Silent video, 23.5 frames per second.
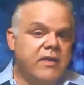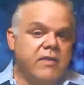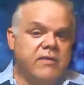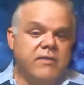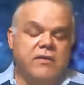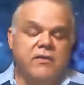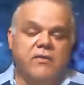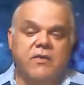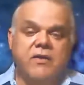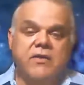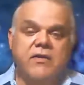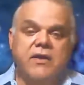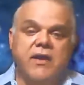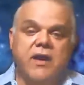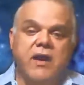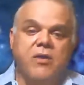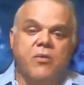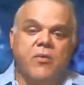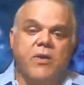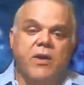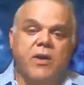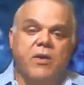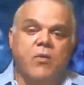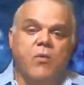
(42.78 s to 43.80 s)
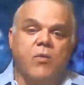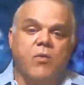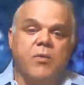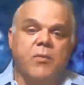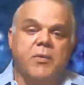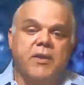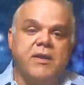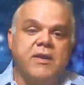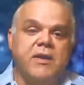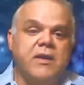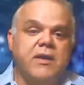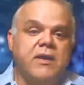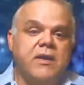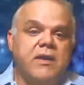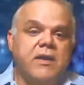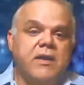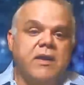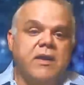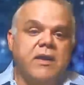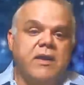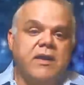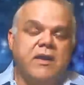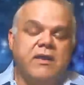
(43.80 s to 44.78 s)
The other day I read a woman
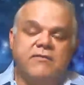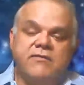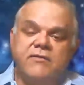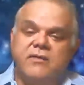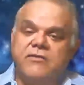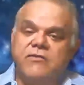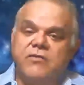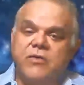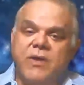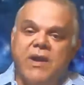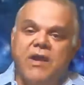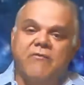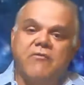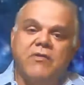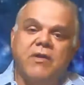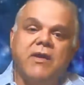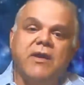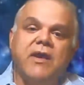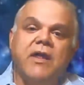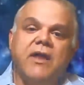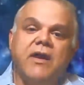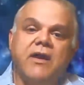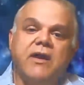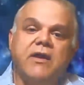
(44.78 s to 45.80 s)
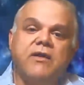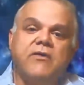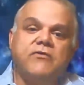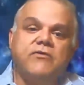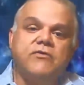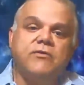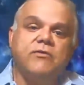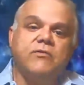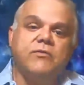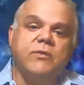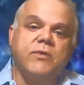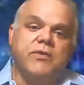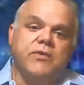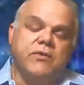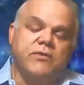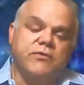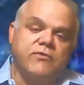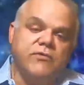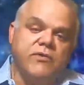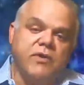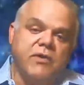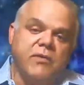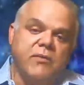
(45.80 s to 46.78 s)
and I said, "You're having a lot of issues with your
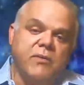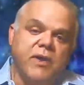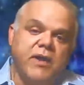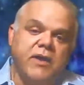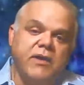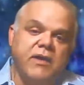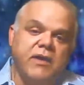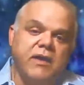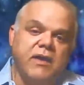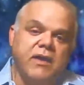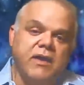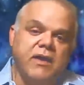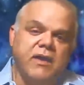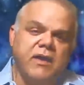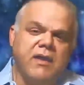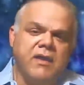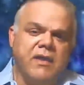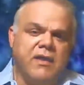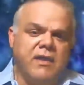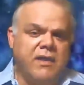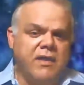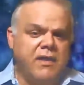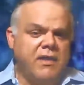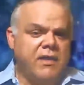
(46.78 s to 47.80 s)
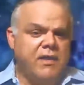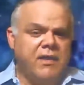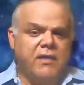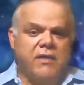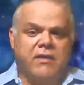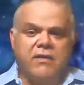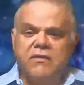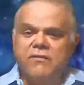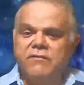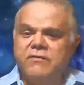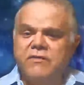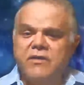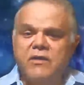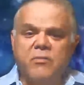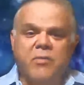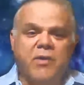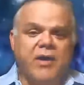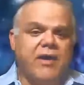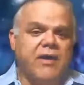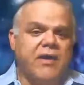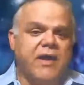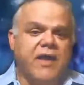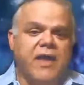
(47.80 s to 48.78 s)
son, right? Is he
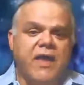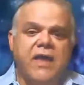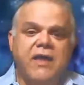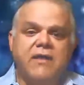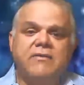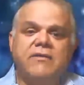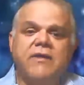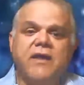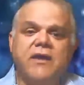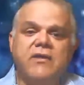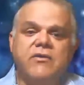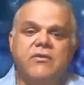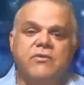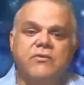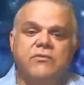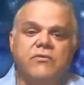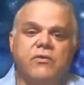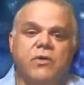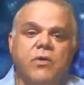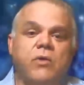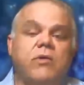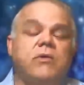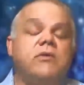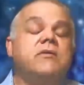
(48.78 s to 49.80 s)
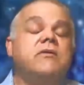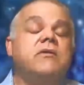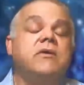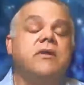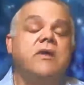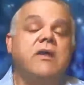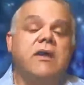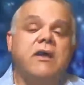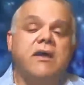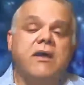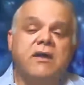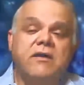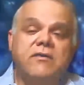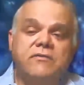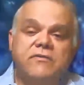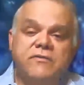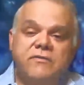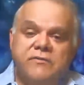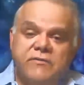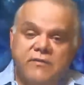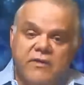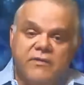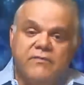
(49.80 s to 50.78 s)
about 8, 10 years old?" And
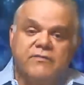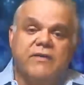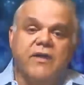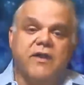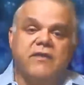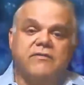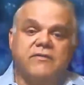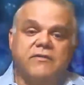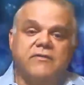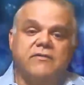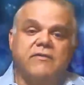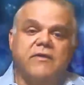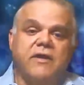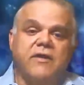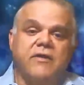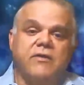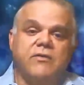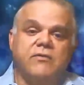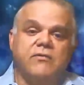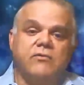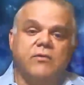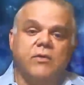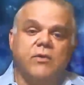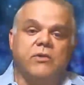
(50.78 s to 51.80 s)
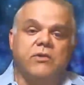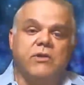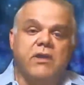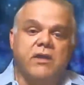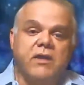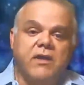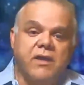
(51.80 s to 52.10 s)
she says, "Yes, he's 8 years old."